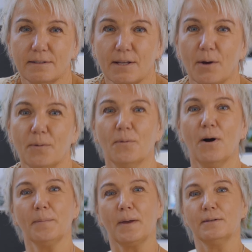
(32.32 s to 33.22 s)
So
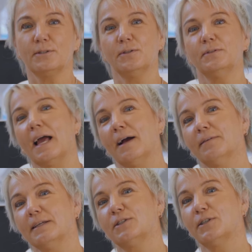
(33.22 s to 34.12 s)
what I'm going to do
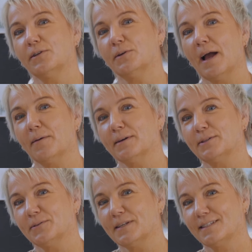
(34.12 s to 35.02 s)
now is show you how I
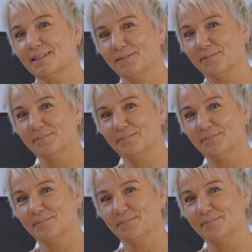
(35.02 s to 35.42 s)
do this.